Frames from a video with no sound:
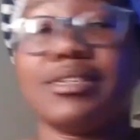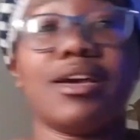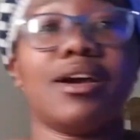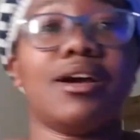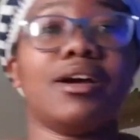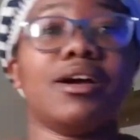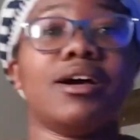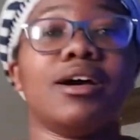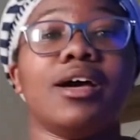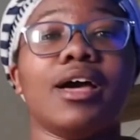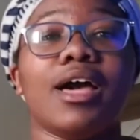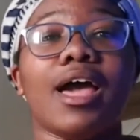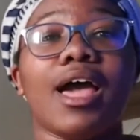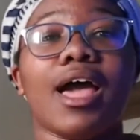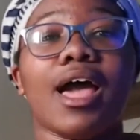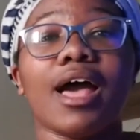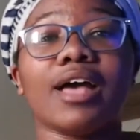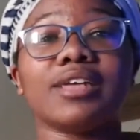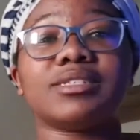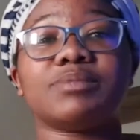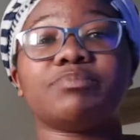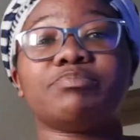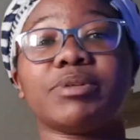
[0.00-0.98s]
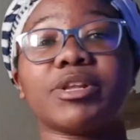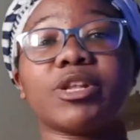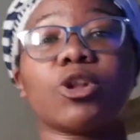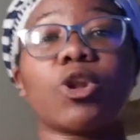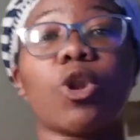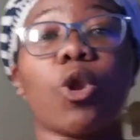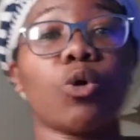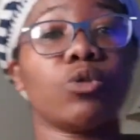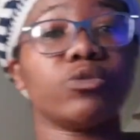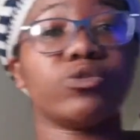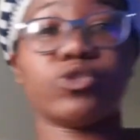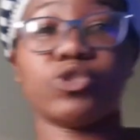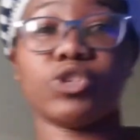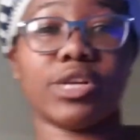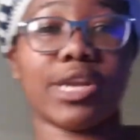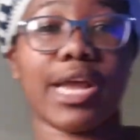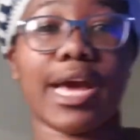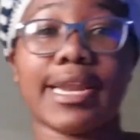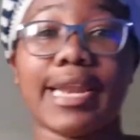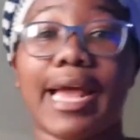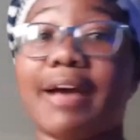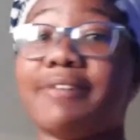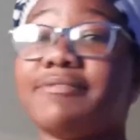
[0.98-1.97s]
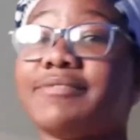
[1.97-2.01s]
year has been close to
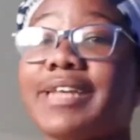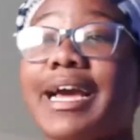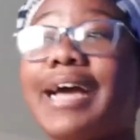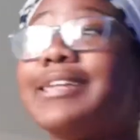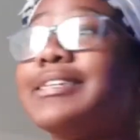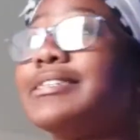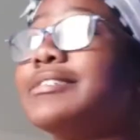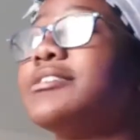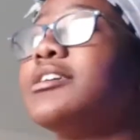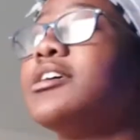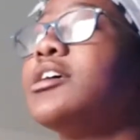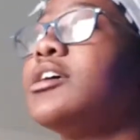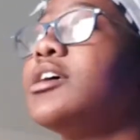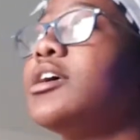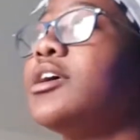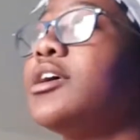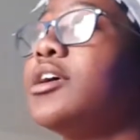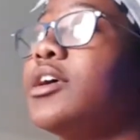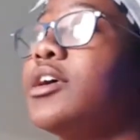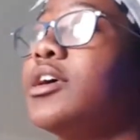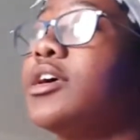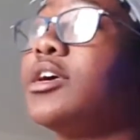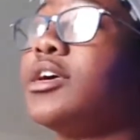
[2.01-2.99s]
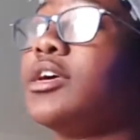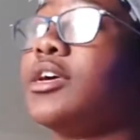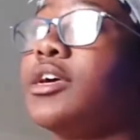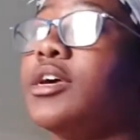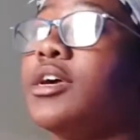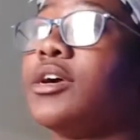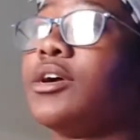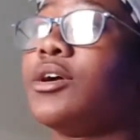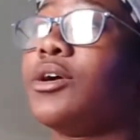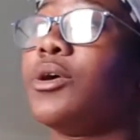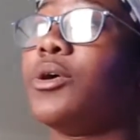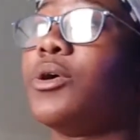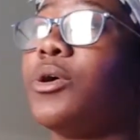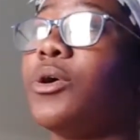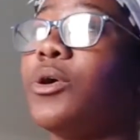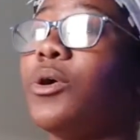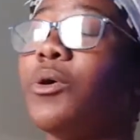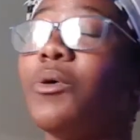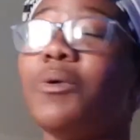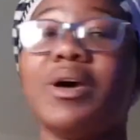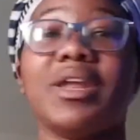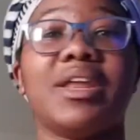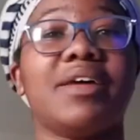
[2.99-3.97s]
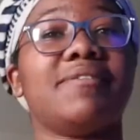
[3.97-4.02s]
none. I've done,
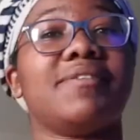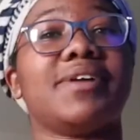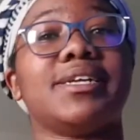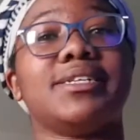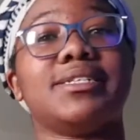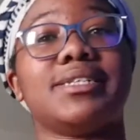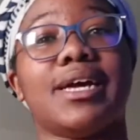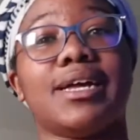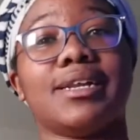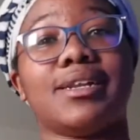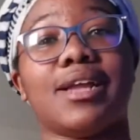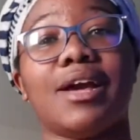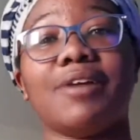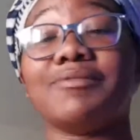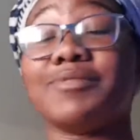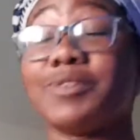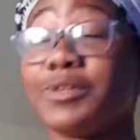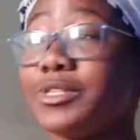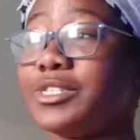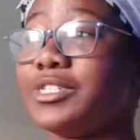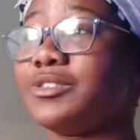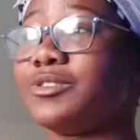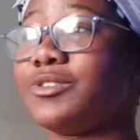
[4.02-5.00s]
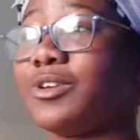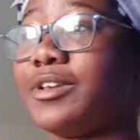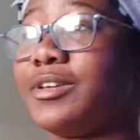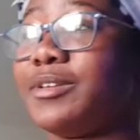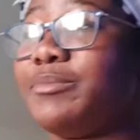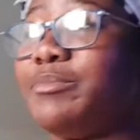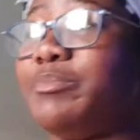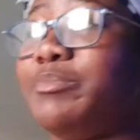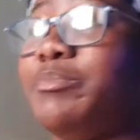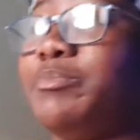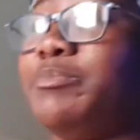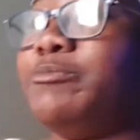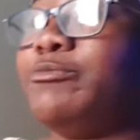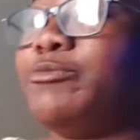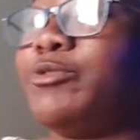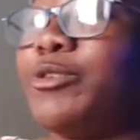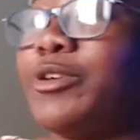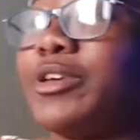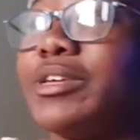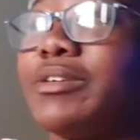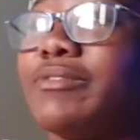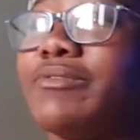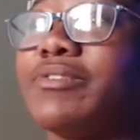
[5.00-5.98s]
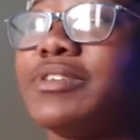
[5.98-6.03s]
what have I done? I've only started
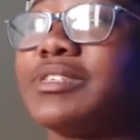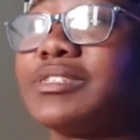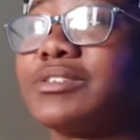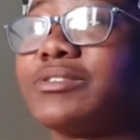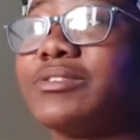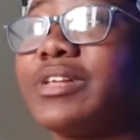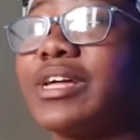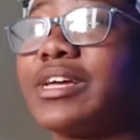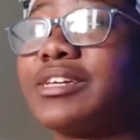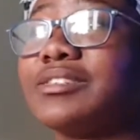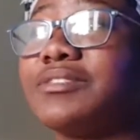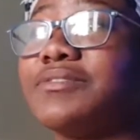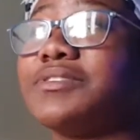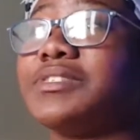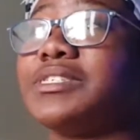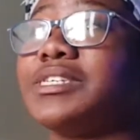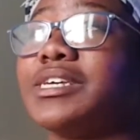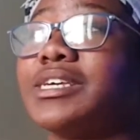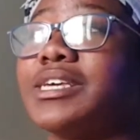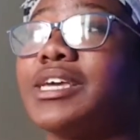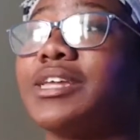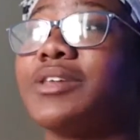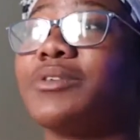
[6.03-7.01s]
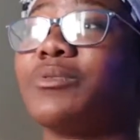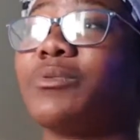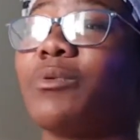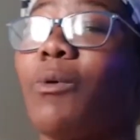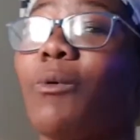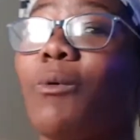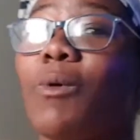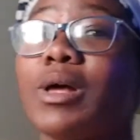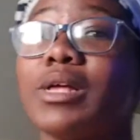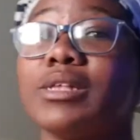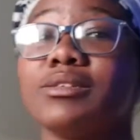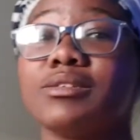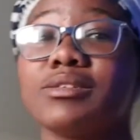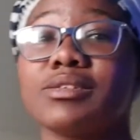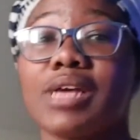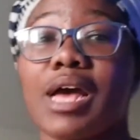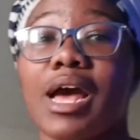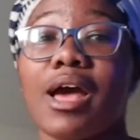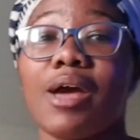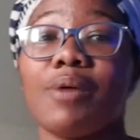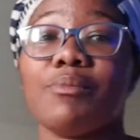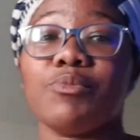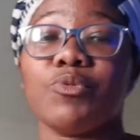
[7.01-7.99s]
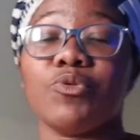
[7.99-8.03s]
doing physical activity again once
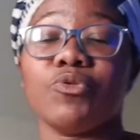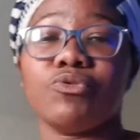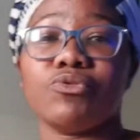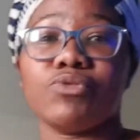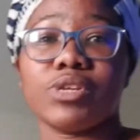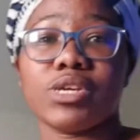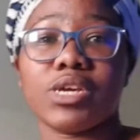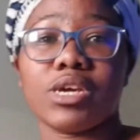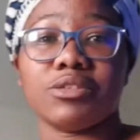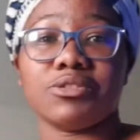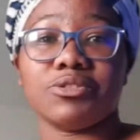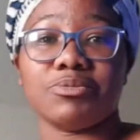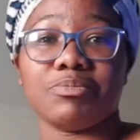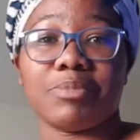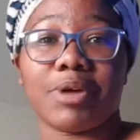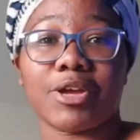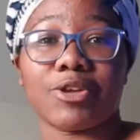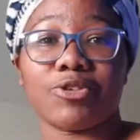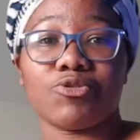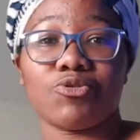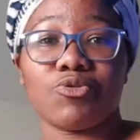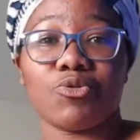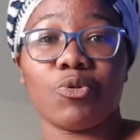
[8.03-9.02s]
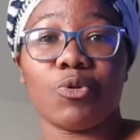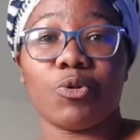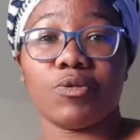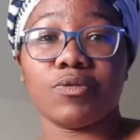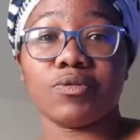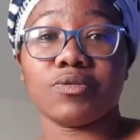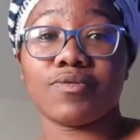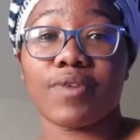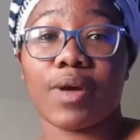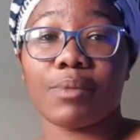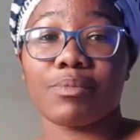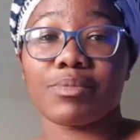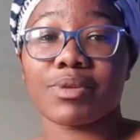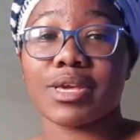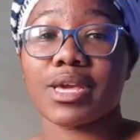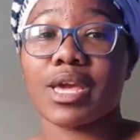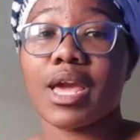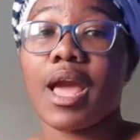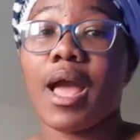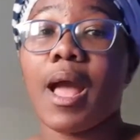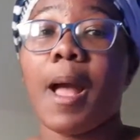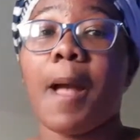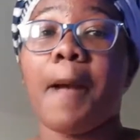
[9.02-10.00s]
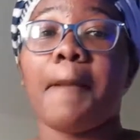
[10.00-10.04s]
I moved here to my new host family,
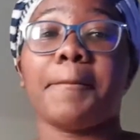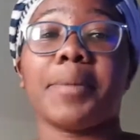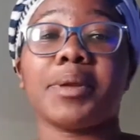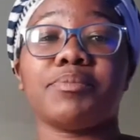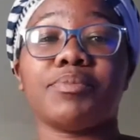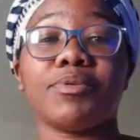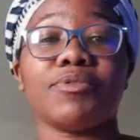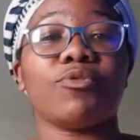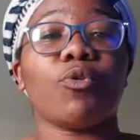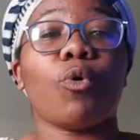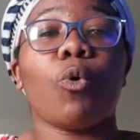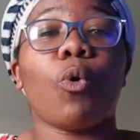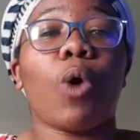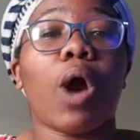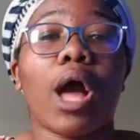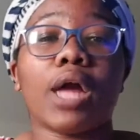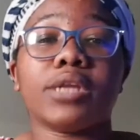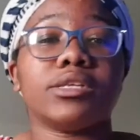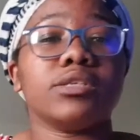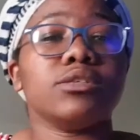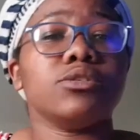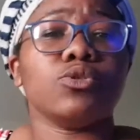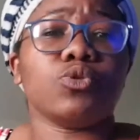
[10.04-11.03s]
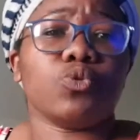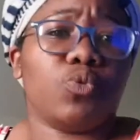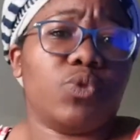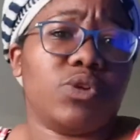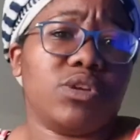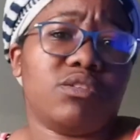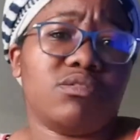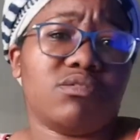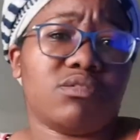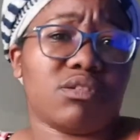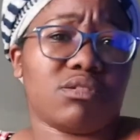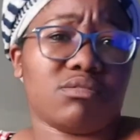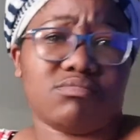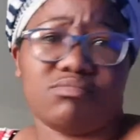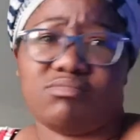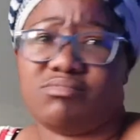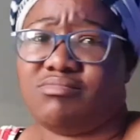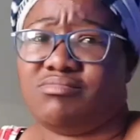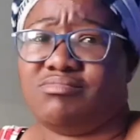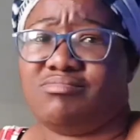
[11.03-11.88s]
but before I didn't do anything.